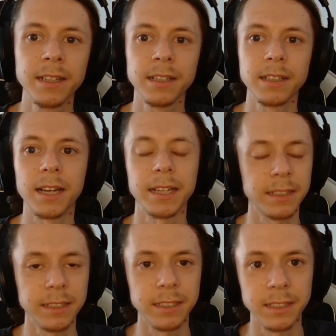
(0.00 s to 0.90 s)
like
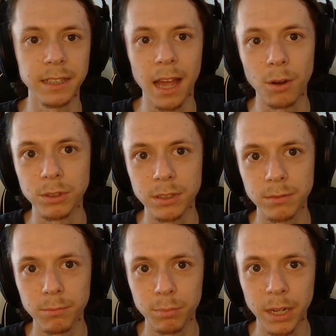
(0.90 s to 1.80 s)
the loud
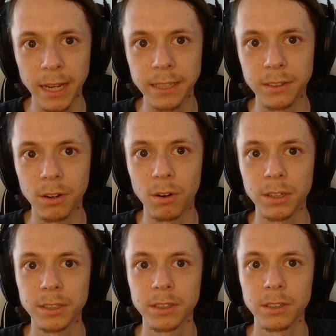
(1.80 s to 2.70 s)
plane
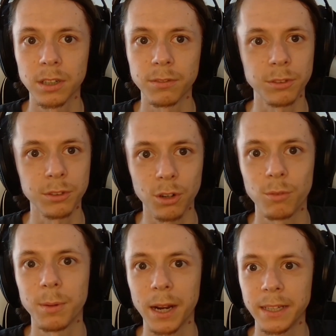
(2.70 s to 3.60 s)
noise of the
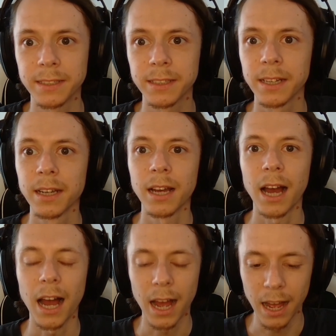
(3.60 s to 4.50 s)
turbines.
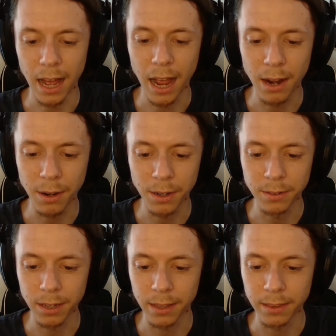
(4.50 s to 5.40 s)

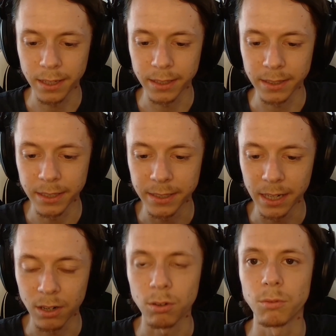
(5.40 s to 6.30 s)
I think these
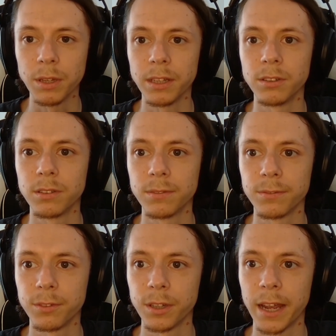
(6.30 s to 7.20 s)
are really good
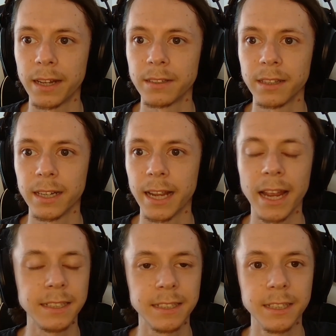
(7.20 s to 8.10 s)
for that, like
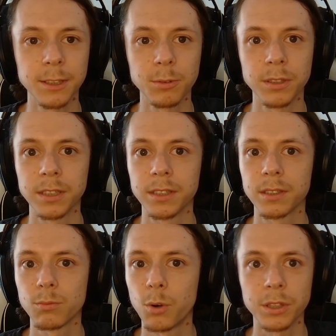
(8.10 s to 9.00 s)
AC
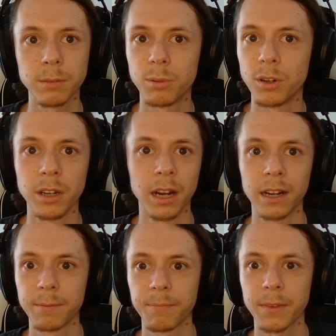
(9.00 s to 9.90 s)
units, water
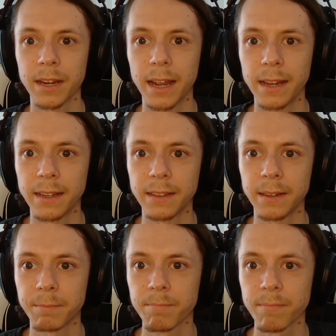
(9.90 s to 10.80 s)
boiler, anything.